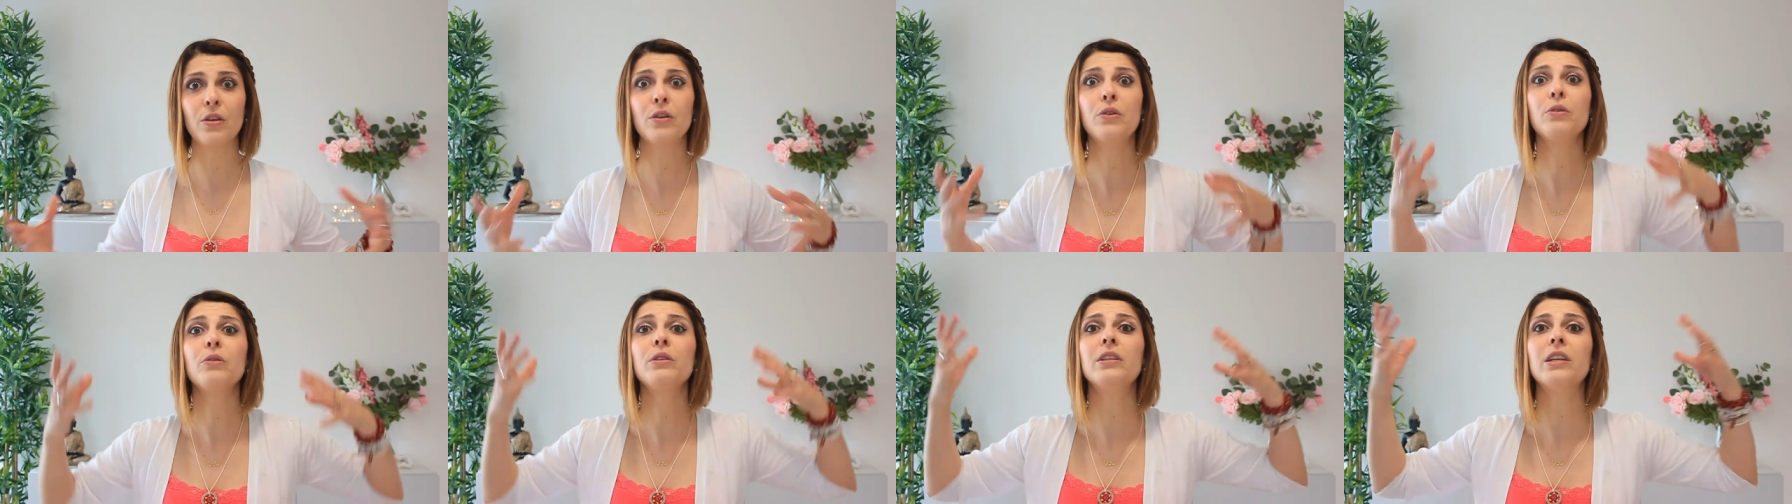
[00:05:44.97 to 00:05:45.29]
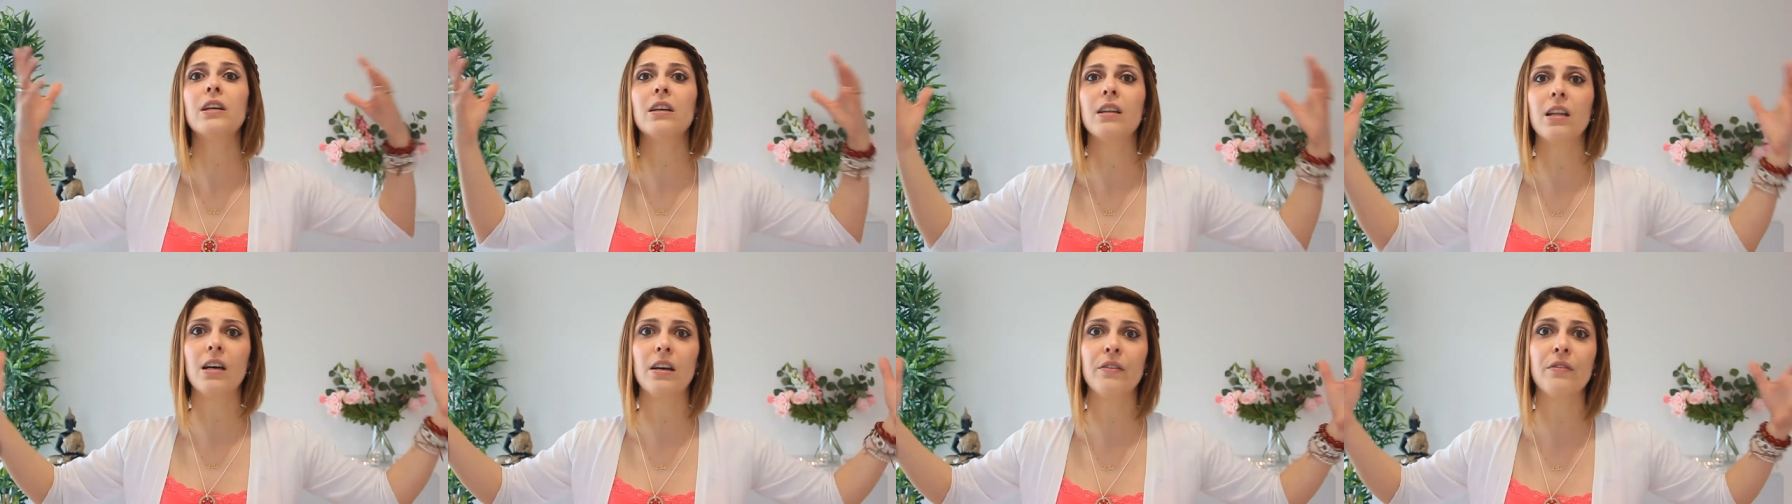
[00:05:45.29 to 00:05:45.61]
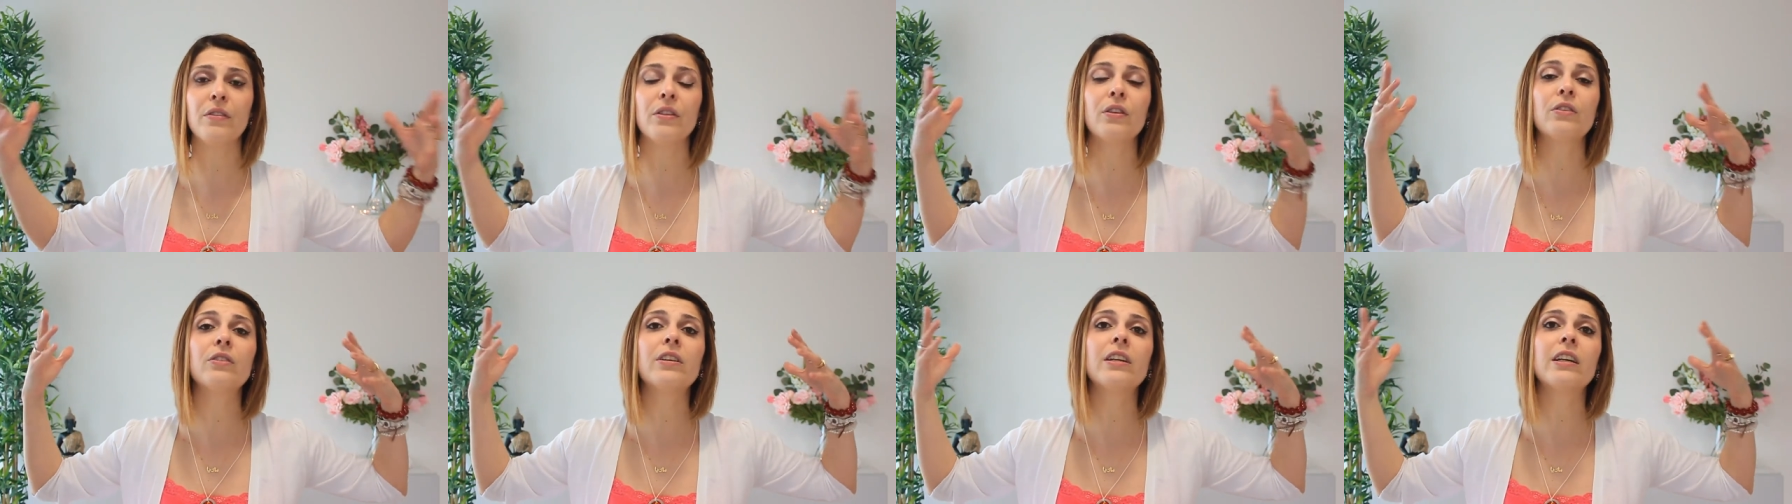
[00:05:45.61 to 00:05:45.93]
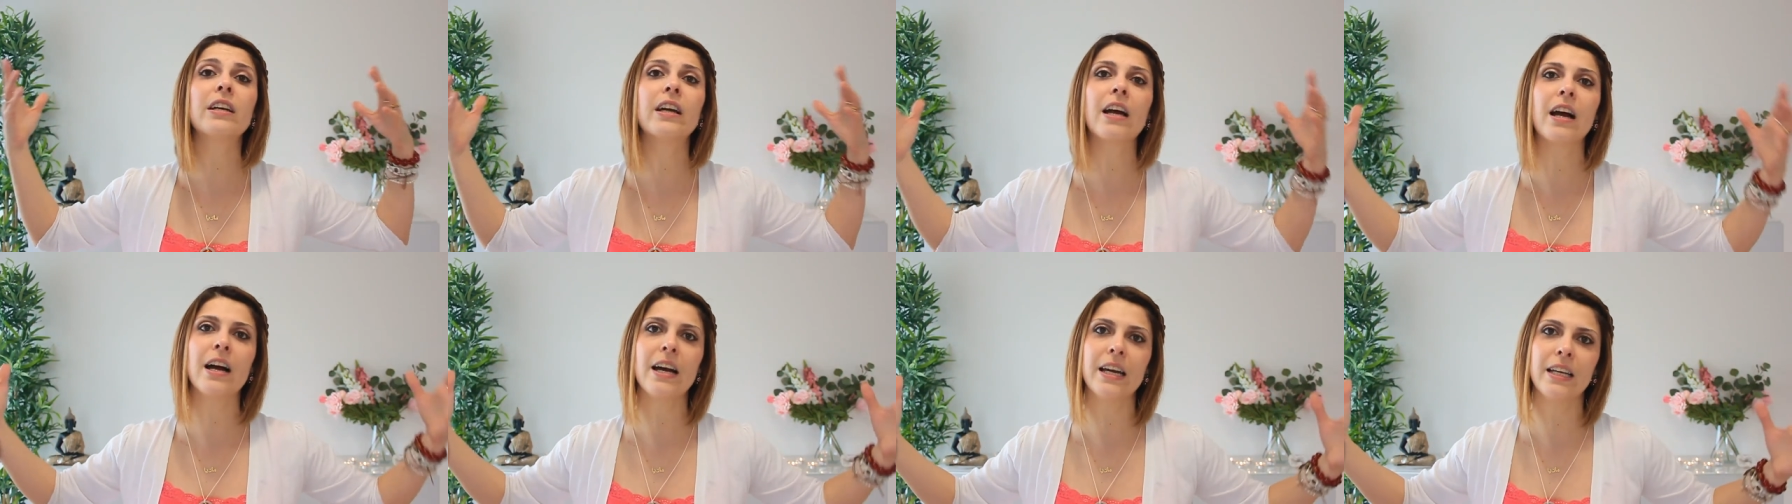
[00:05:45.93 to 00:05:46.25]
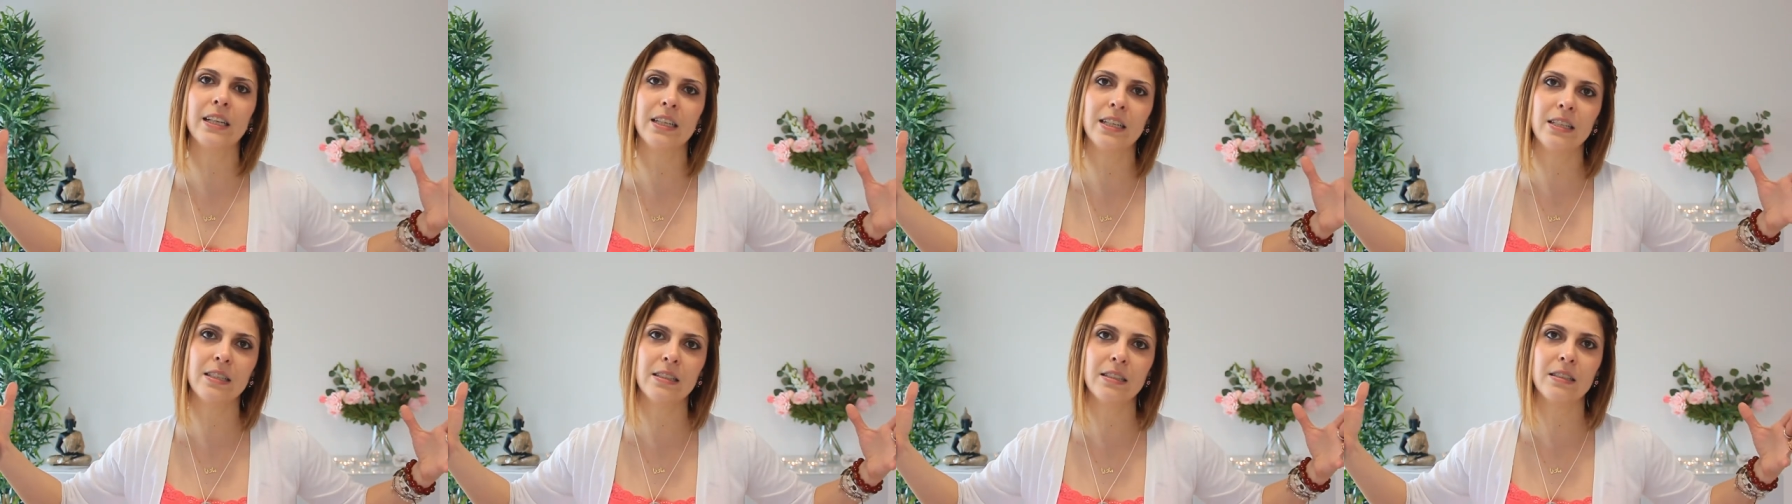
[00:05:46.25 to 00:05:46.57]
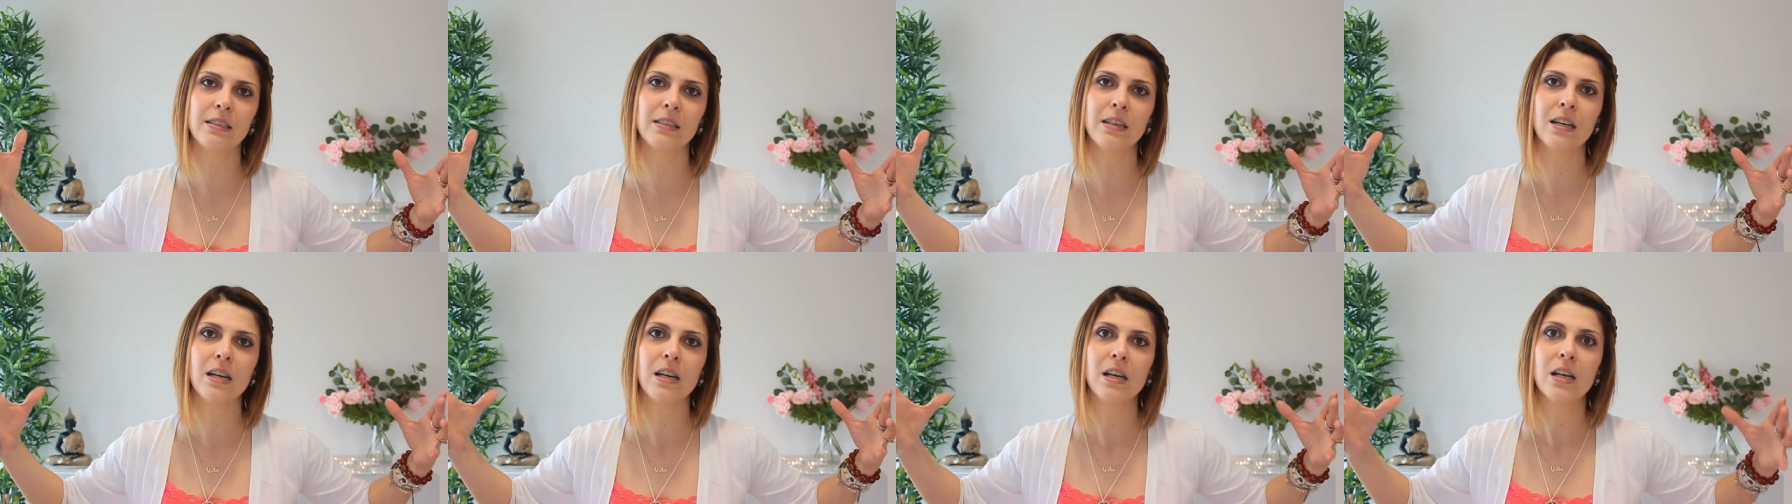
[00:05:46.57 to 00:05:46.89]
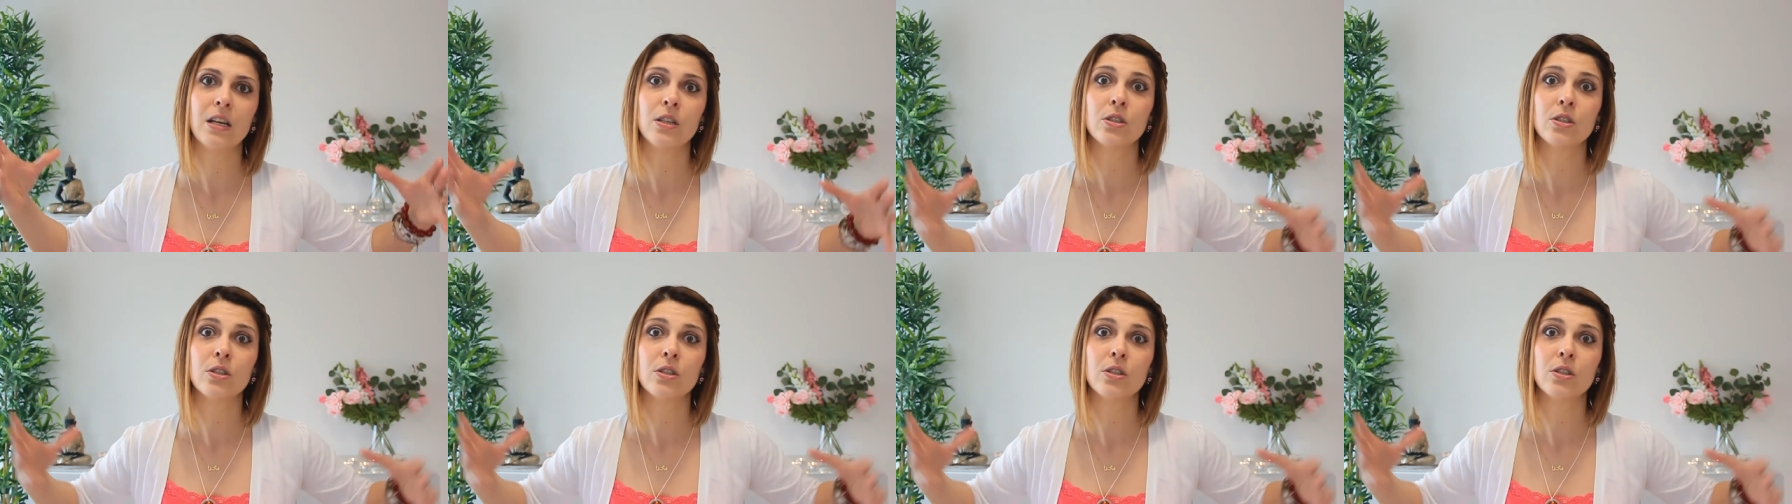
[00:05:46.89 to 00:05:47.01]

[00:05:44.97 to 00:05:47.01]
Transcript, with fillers: through their love, through their guidance.